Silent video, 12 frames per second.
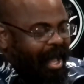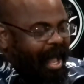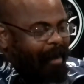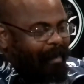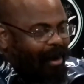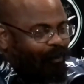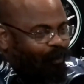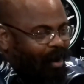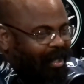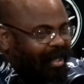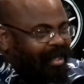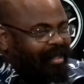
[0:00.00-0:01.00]
am I
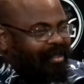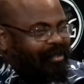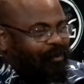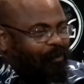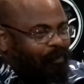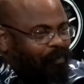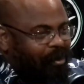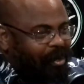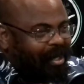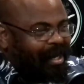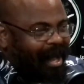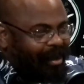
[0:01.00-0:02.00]
willing to put
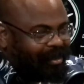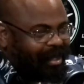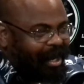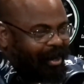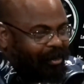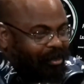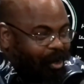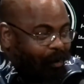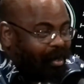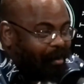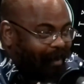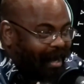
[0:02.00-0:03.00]
it out there
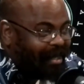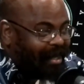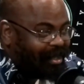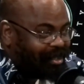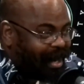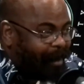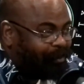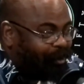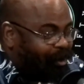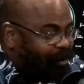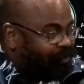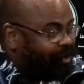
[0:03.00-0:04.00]
knowing it might get chopped
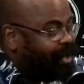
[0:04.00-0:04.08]
off?